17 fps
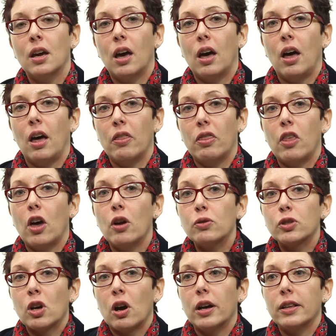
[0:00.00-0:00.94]
and
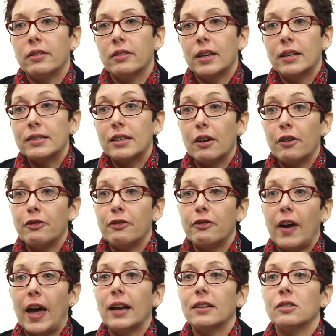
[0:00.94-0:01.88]
those kind of things that
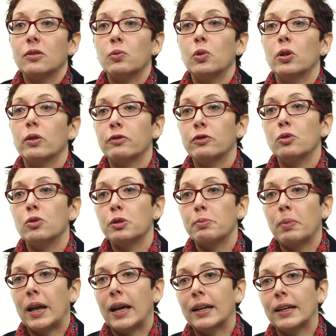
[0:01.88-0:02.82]
affect workforce
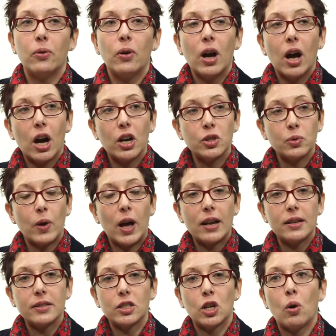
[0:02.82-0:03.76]
planning. As well
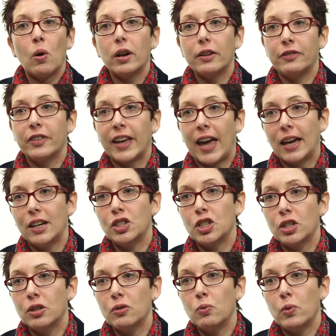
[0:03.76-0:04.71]
as a
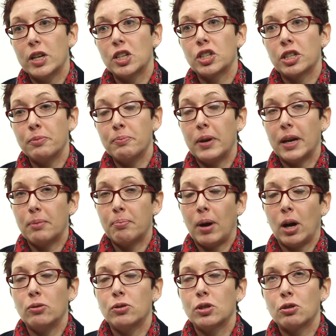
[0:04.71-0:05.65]
qualification, which can be a
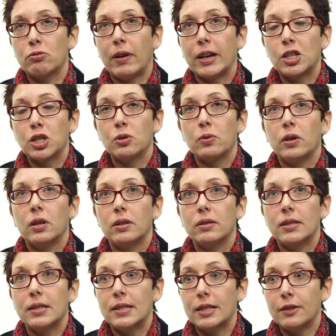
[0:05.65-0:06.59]
postgraduate
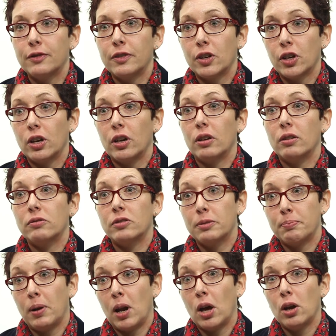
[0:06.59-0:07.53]
certificate,
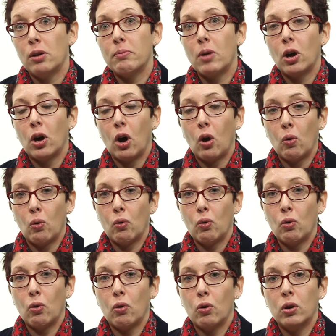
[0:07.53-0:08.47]
diploma
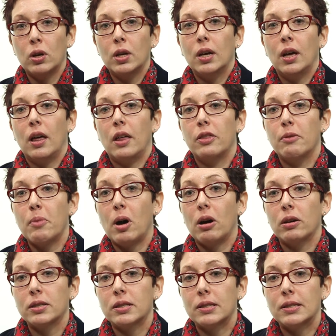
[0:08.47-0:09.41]
or the
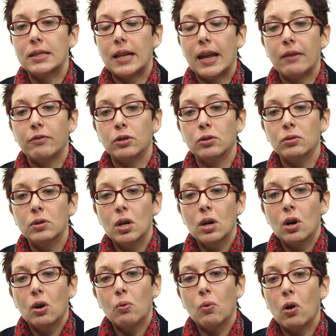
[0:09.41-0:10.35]
master's level,
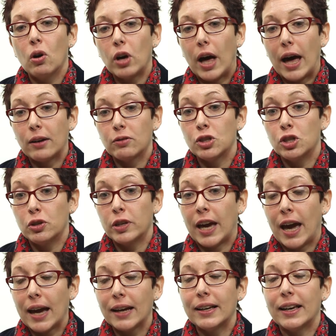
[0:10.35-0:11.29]
what else you
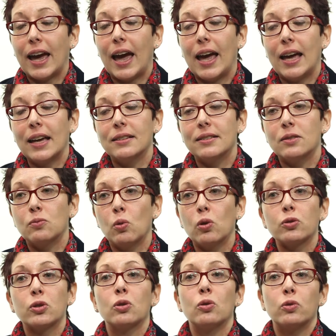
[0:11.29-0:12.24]
can get is
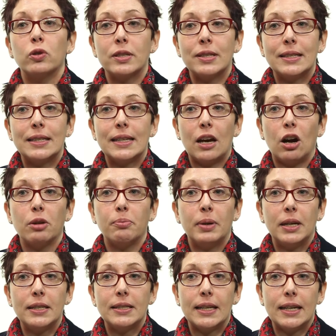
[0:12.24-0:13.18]
what's called the
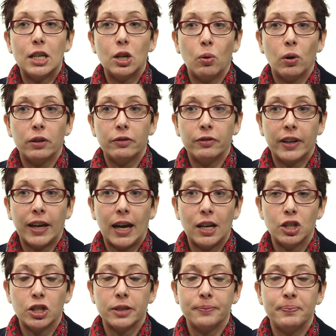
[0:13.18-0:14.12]
CIPD
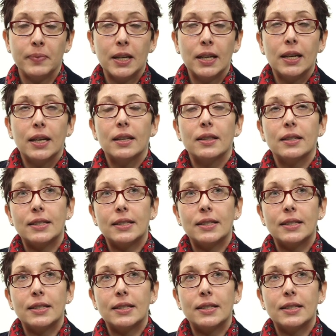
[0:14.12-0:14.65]
qualification. The